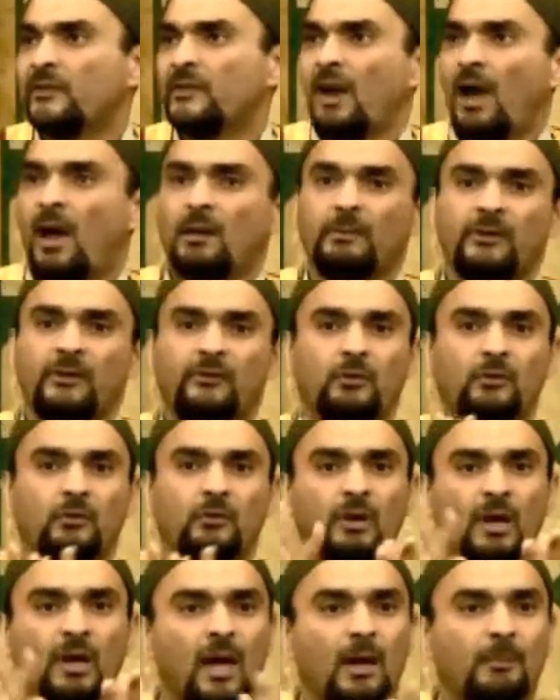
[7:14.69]
synonymous
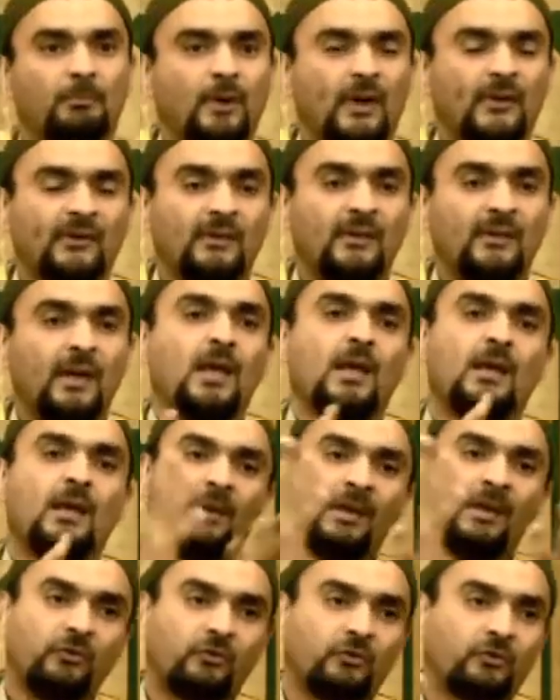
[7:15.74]
to present-day
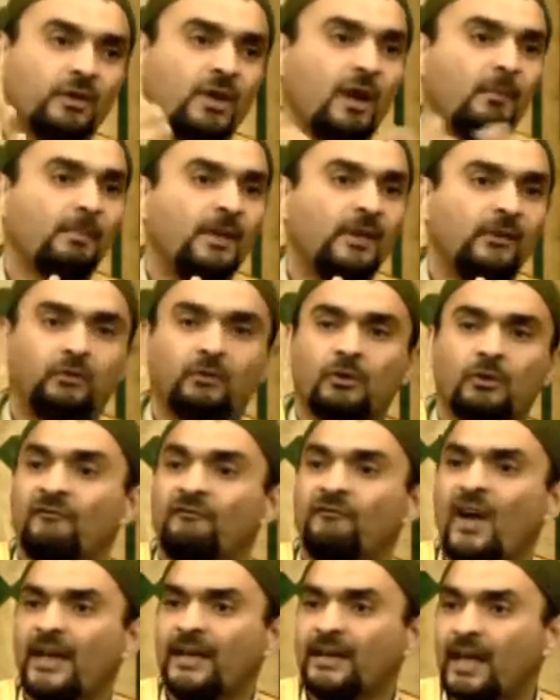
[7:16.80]
ministry of Minister
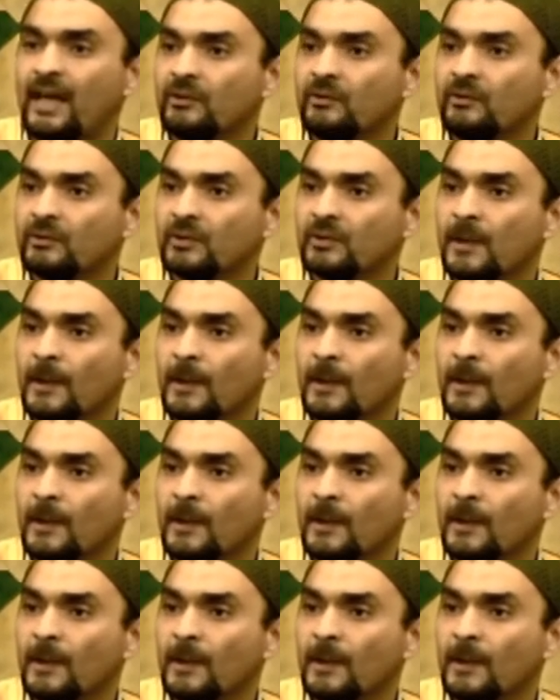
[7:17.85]
of Finance,